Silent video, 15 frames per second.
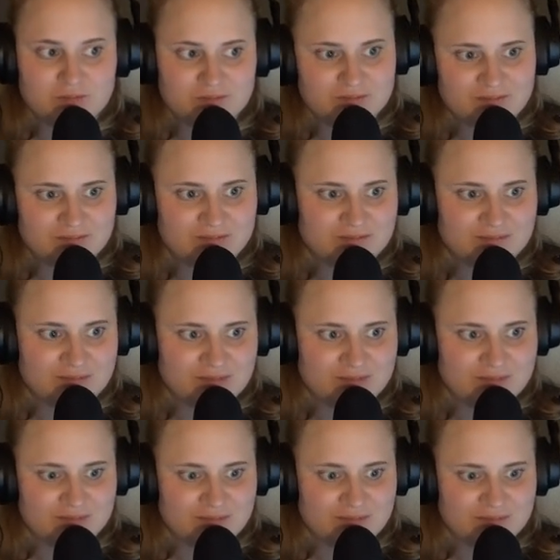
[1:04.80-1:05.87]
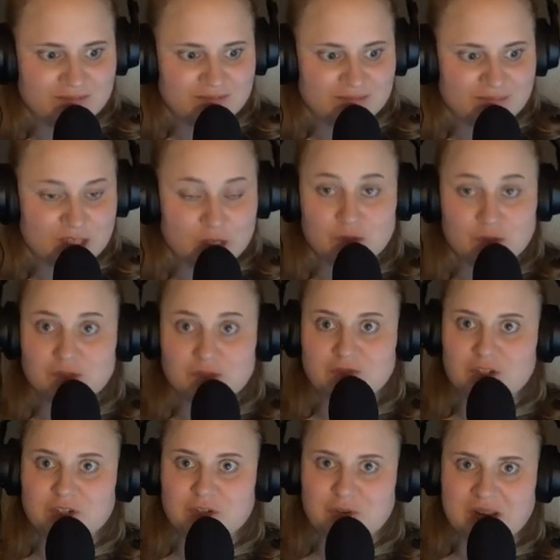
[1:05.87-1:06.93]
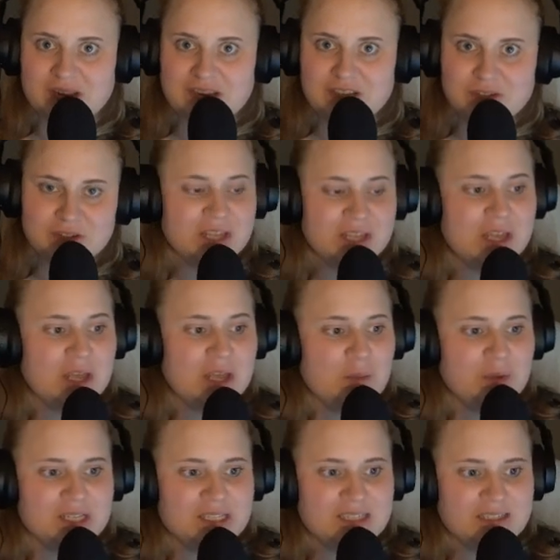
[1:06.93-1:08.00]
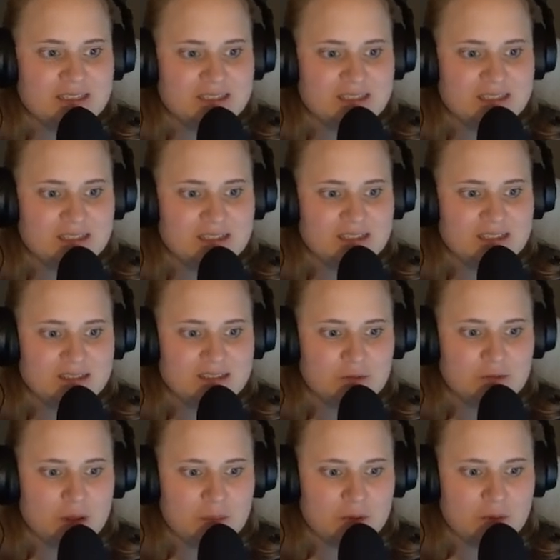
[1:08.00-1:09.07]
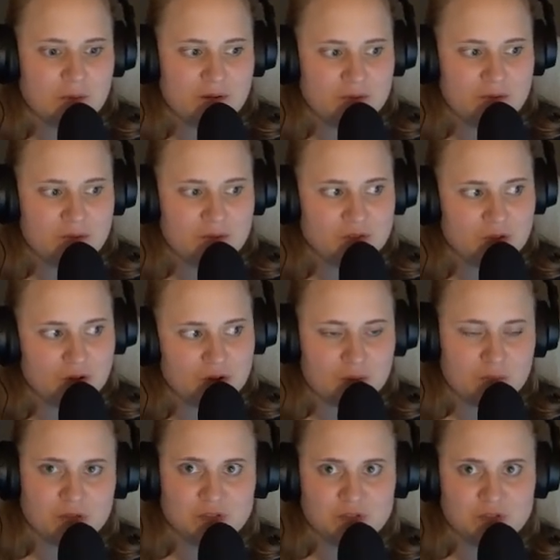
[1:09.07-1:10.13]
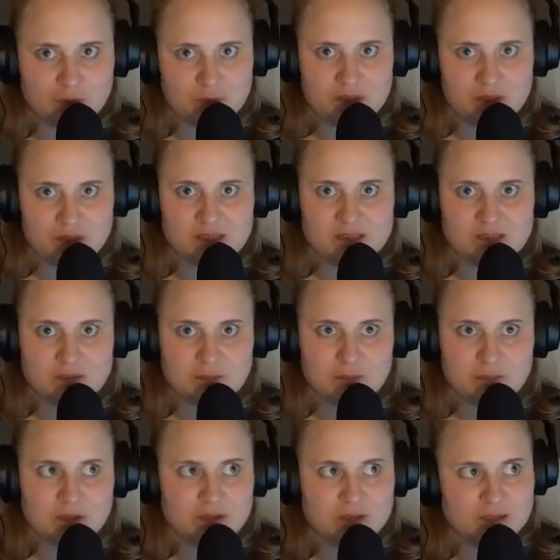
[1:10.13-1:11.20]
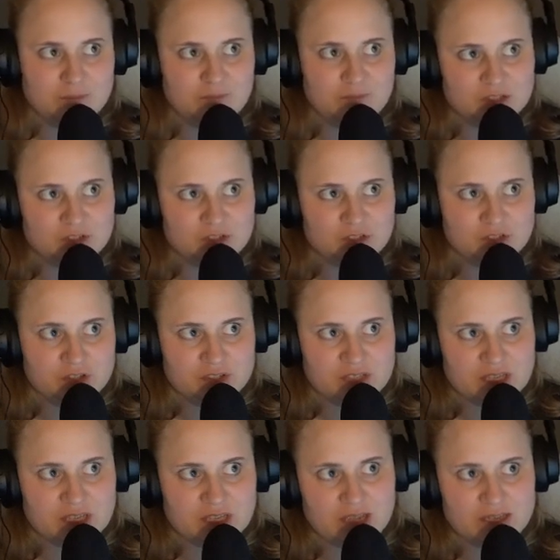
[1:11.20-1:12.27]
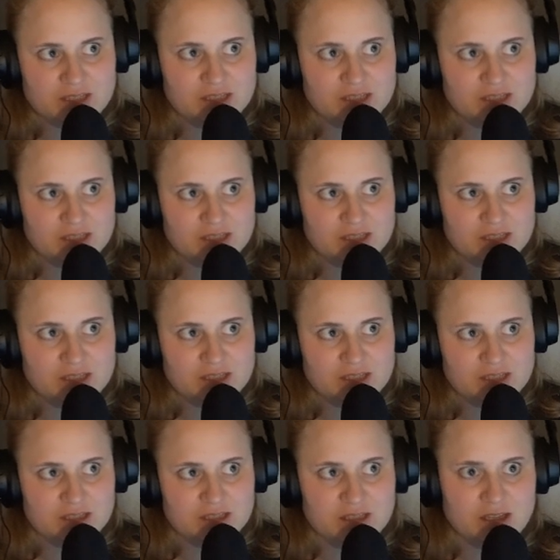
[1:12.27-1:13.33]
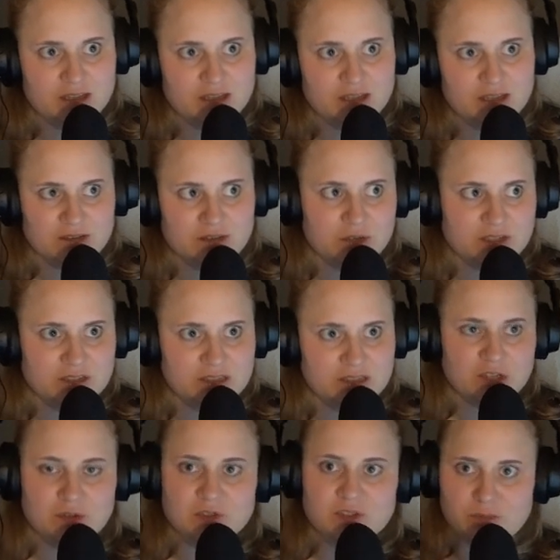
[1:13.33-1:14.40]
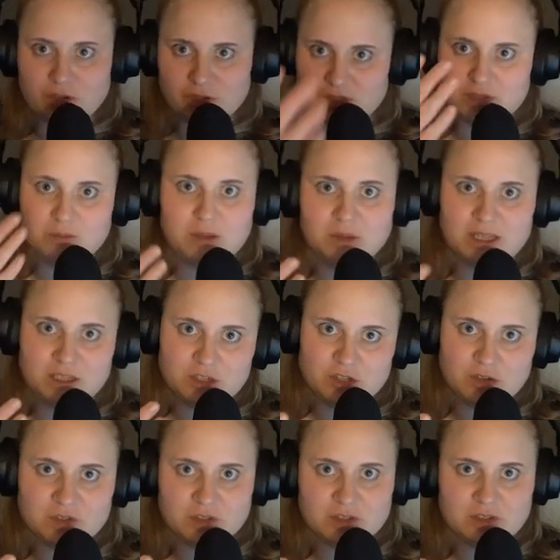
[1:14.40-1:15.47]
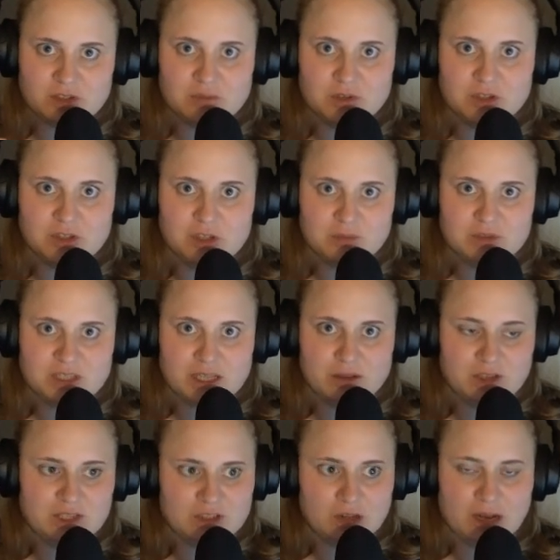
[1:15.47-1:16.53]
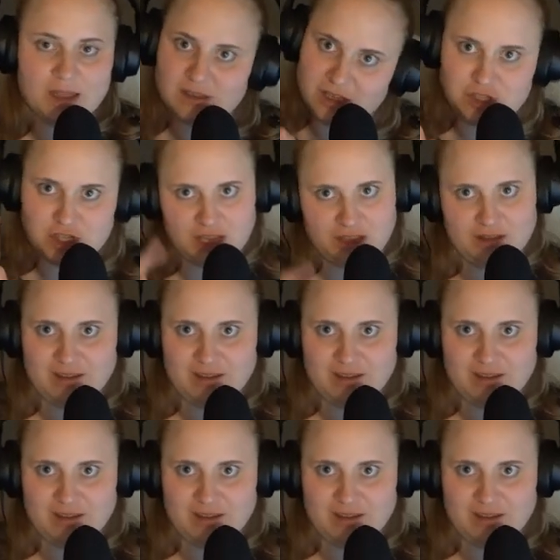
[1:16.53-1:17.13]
good for radio, but he's a rapper who talk about topics about society and criticism of this, but he shows the mirror to the people, and he shows also the mirror to himself. He's not like teaching